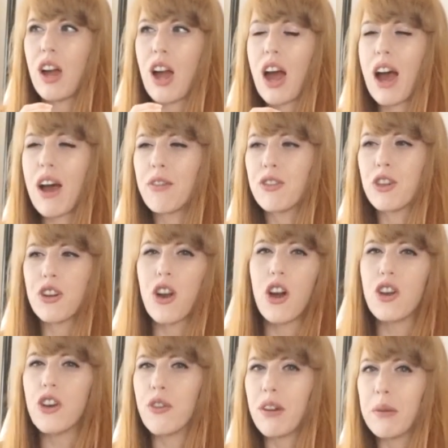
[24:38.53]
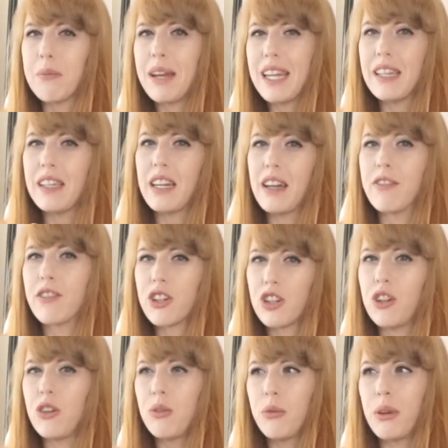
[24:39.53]
after not doing PT for
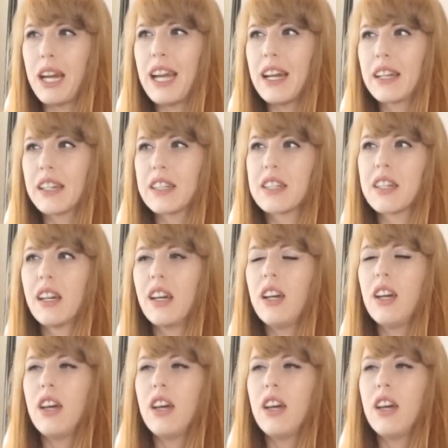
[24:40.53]
2 weeks.